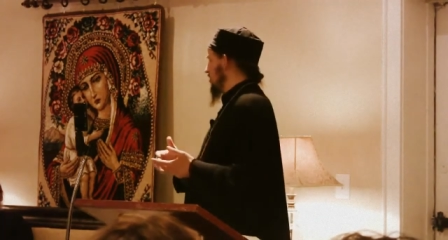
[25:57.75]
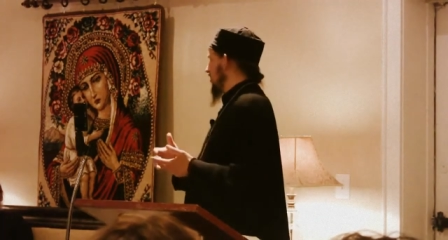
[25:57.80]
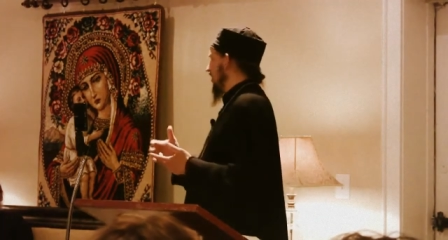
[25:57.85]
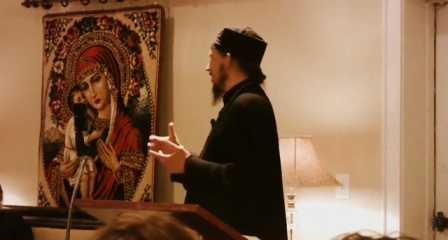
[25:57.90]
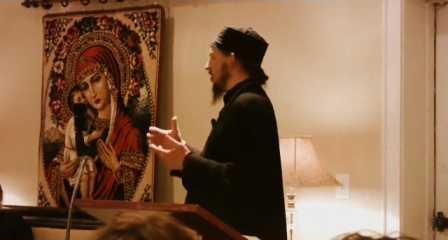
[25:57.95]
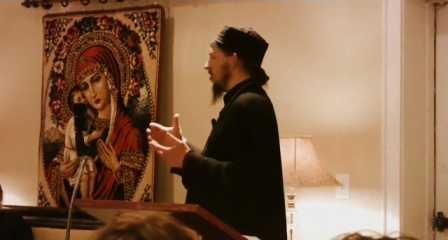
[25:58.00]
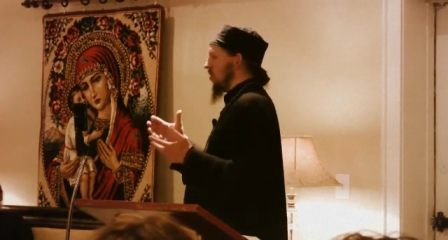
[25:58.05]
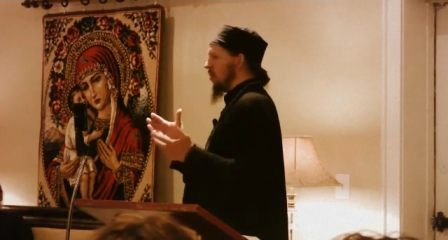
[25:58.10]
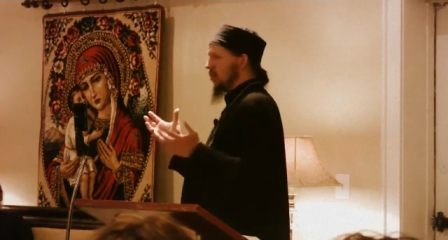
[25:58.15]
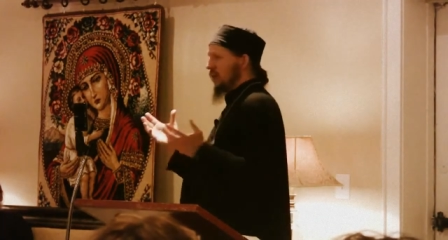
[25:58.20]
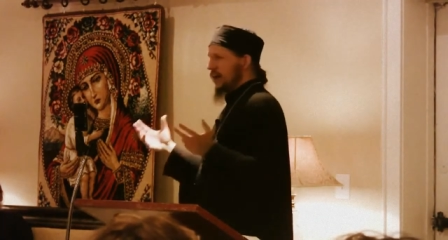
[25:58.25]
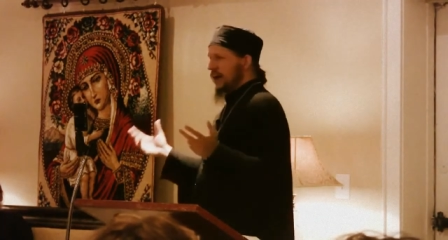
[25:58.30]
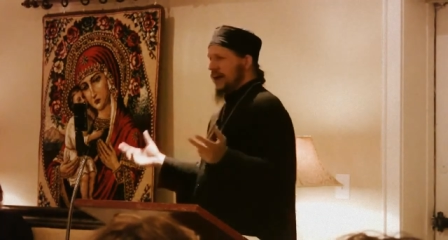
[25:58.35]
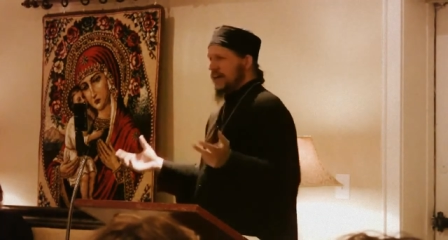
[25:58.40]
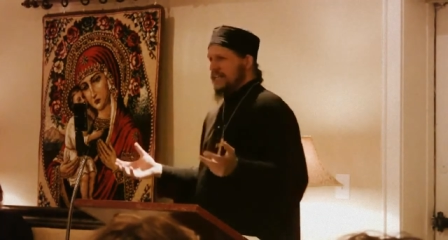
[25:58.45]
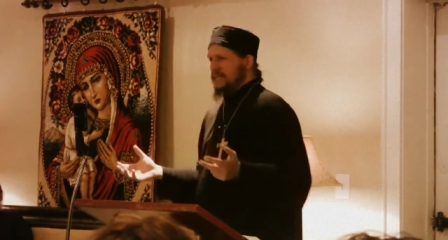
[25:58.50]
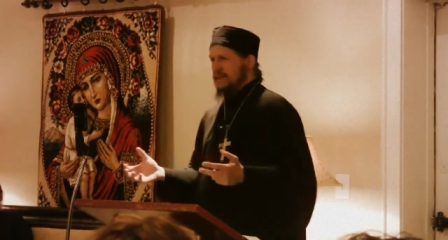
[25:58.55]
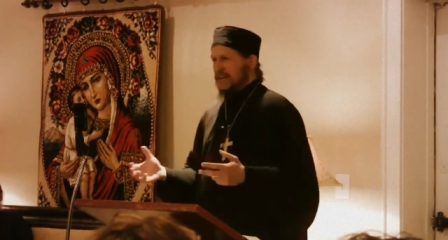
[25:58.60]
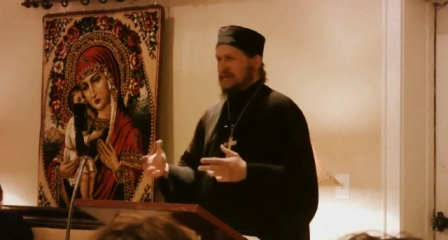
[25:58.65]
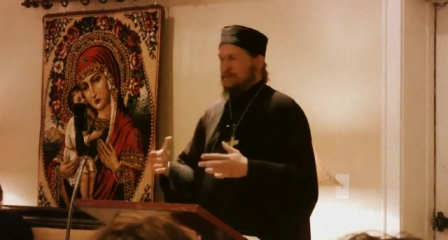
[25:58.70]
he had all
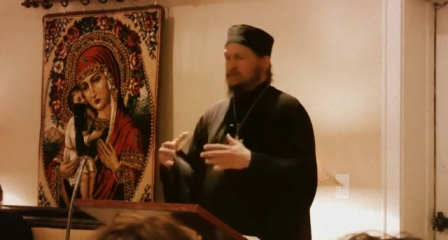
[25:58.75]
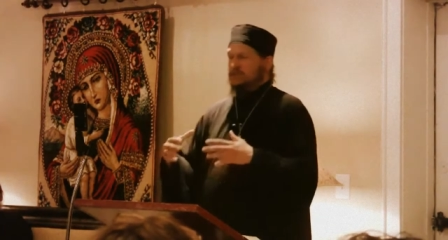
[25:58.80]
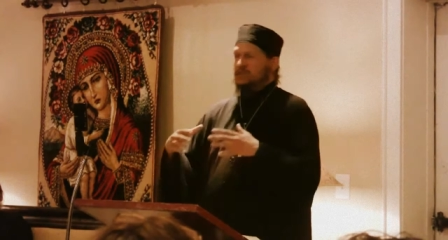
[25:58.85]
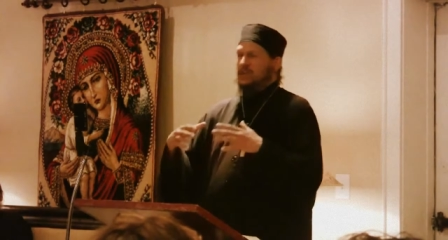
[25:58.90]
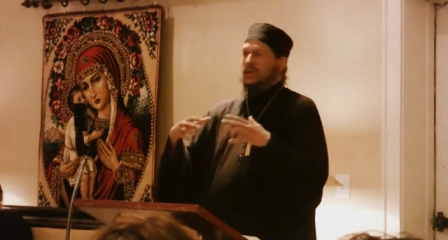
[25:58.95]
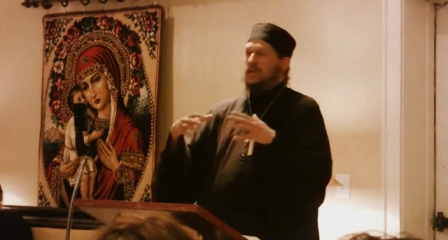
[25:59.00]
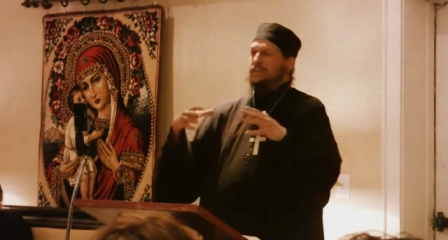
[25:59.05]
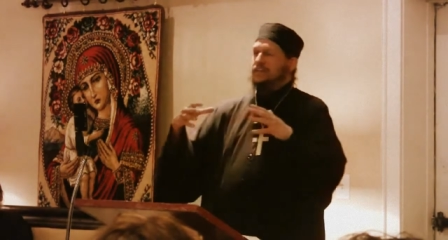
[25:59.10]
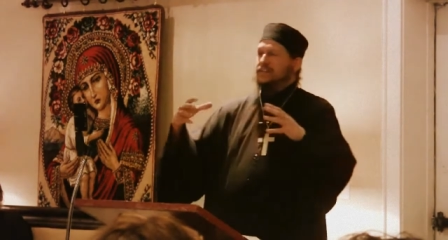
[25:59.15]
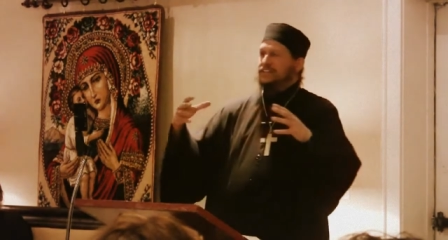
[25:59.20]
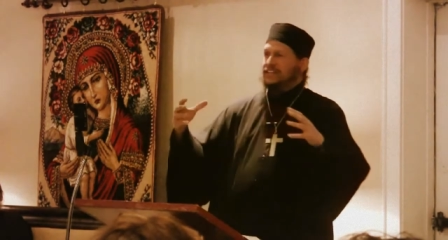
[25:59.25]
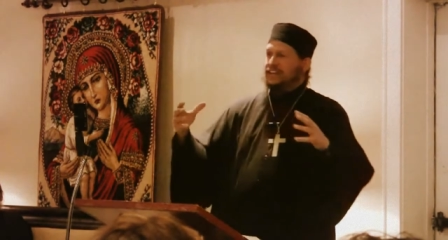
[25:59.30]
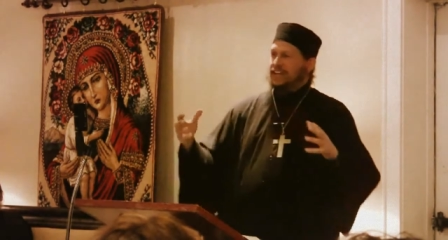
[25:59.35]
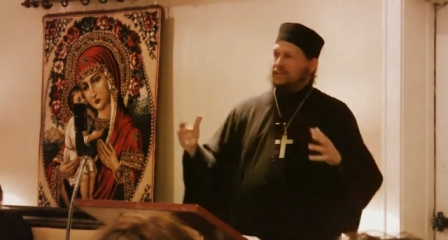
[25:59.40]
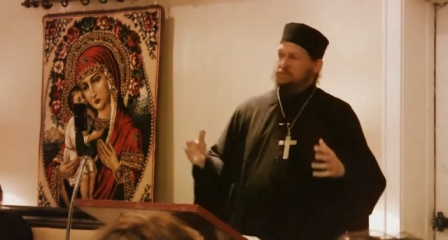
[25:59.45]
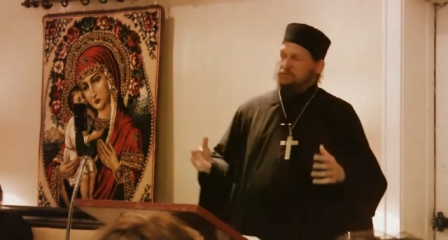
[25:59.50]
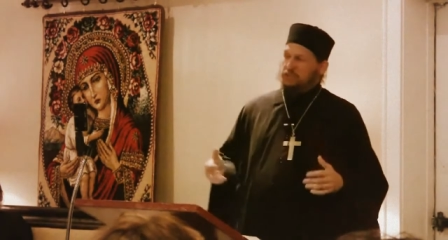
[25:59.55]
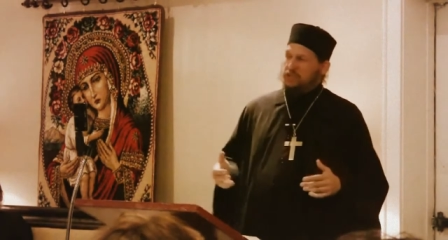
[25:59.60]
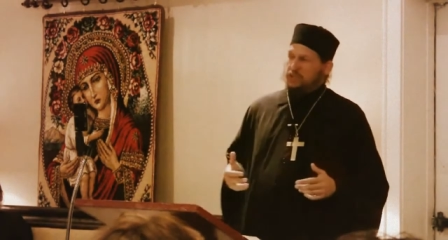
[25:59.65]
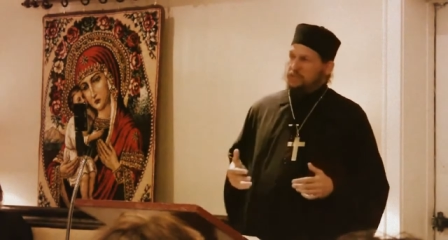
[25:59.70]
kinds of animals that
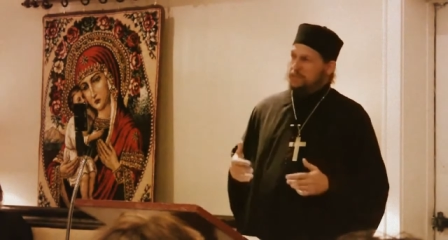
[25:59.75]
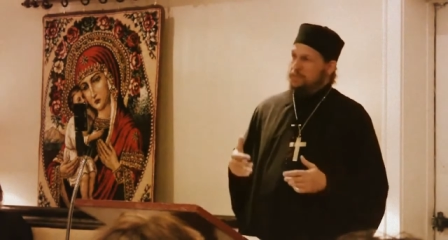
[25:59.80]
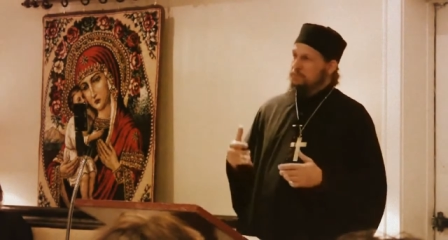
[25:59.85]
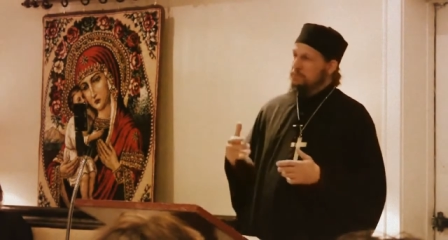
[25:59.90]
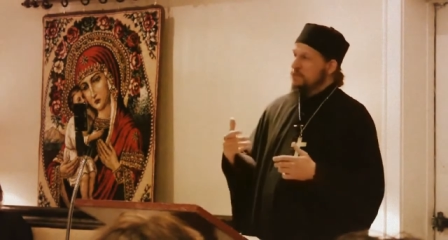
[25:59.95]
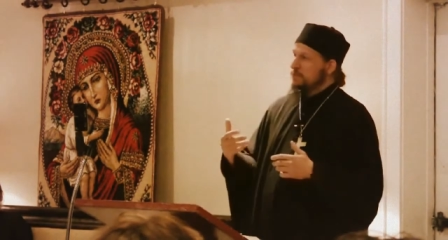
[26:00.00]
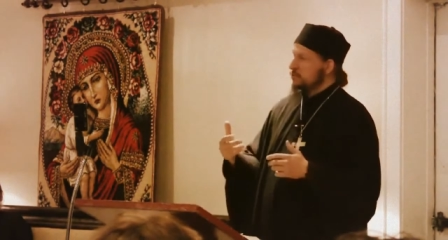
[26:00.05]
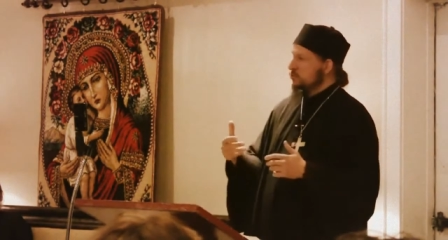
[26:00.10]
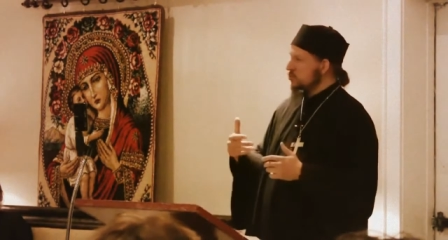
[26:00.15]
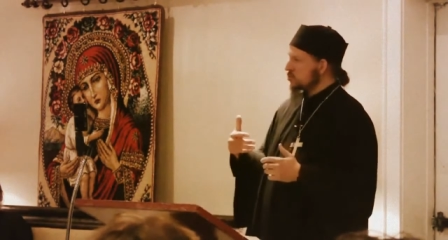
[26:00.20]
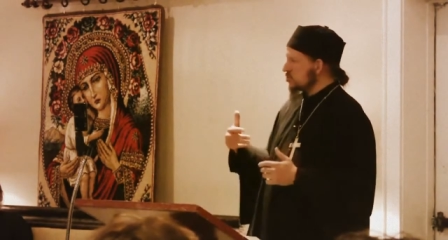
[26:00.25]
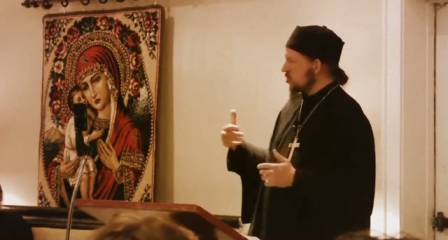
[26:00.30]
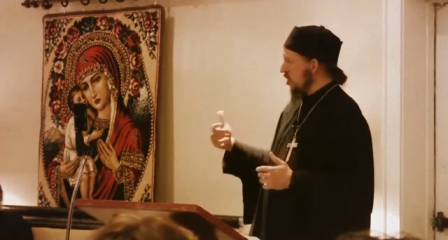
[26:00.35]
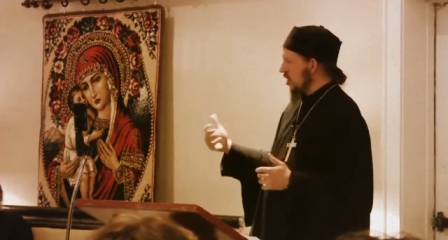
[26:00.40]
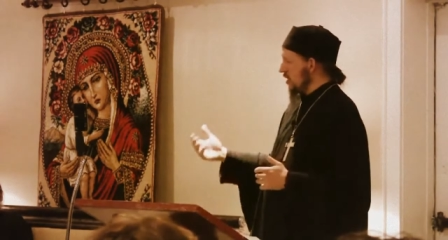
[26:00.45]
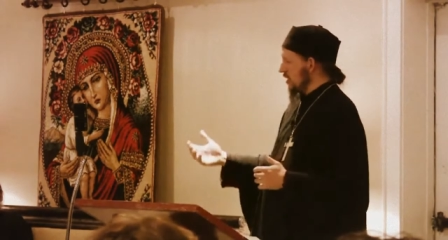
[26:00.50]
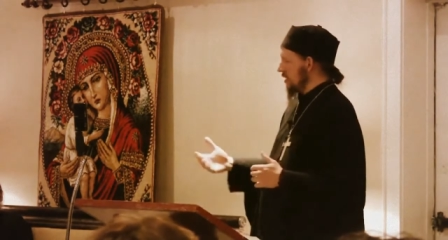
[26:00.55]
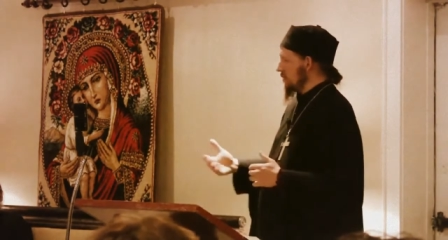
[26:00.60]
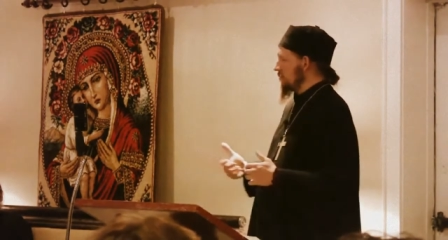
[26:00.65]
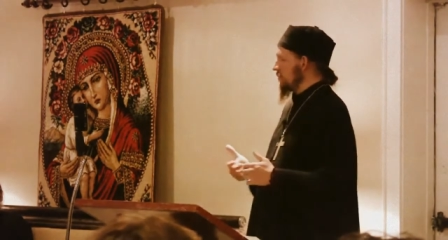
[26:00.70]
came to him, and people
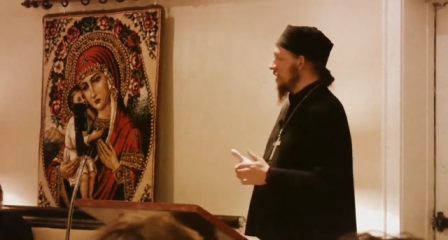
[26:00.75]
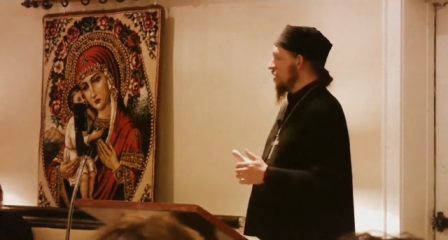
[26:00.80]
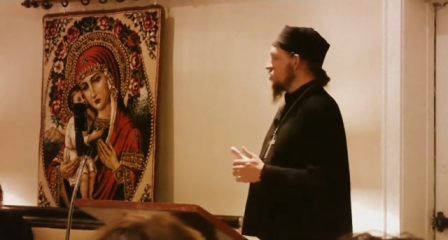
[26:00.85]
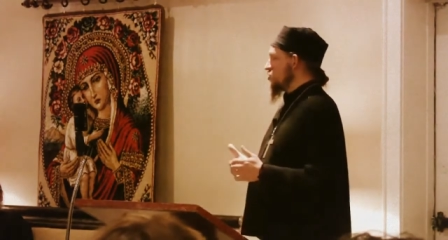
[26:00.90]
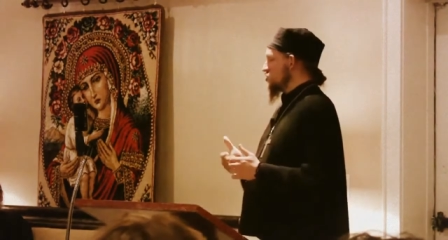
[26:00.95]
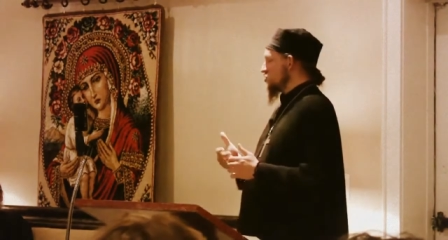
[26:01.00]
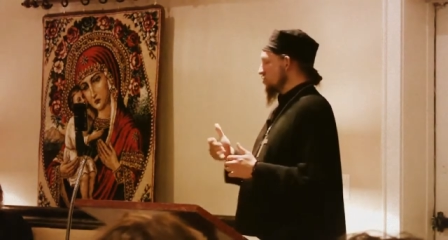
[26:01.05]
saw him